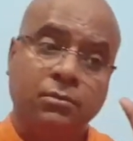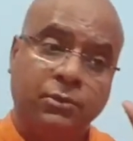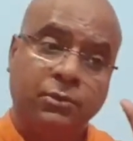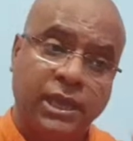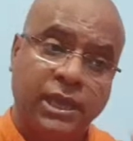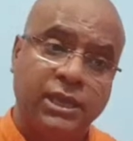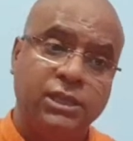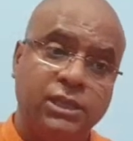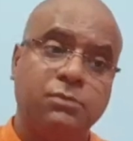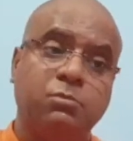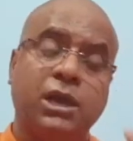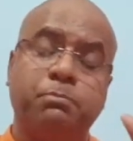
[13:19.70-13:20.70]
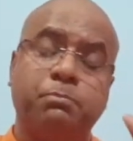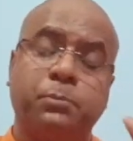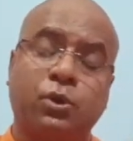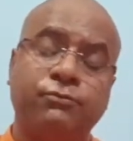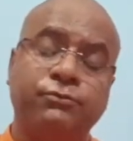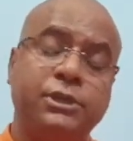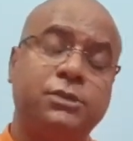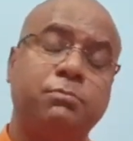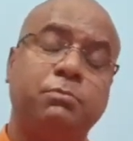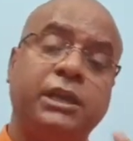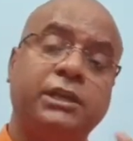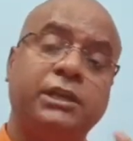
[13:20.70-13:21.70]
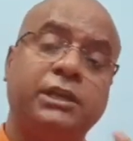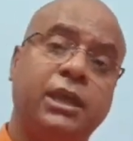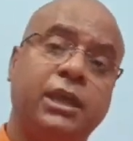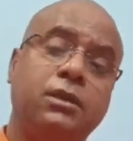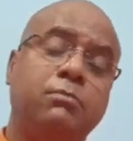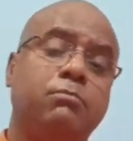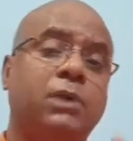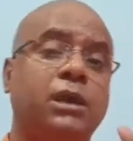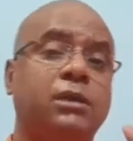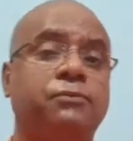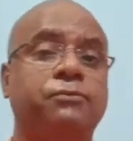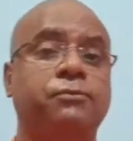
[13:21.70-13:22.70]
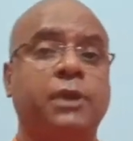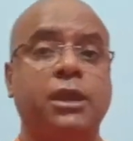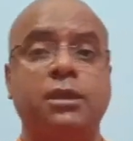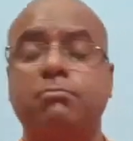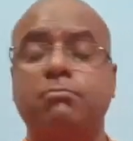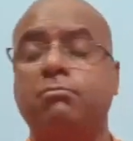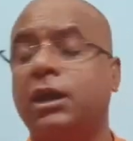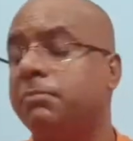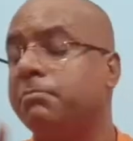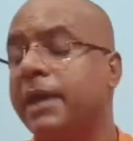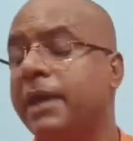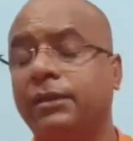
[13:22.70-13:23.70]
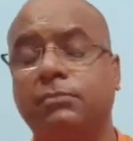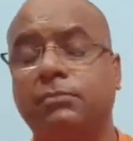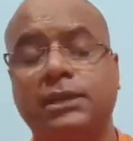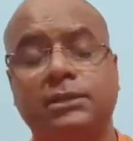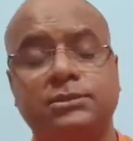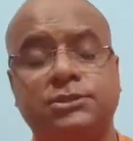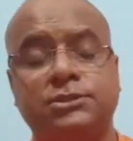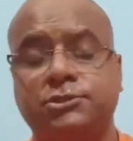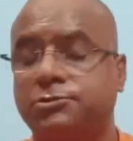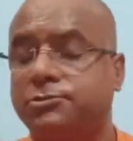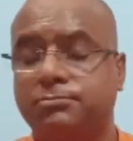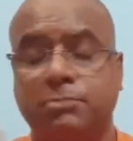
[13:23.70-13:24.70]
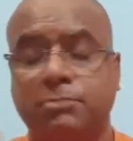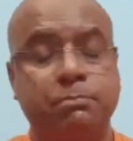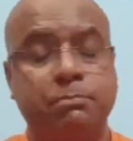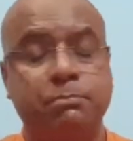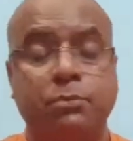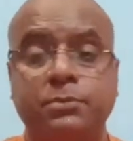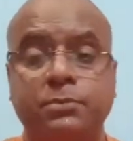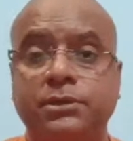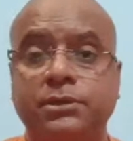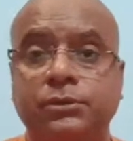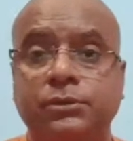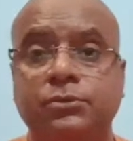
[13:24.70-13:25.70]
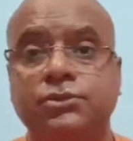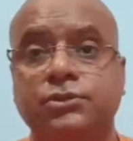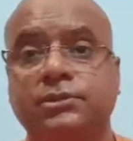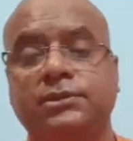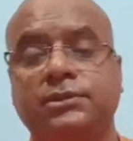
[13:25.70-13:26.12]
gain, my profit, my name, my fame, my bank balance, my property. No, sorry.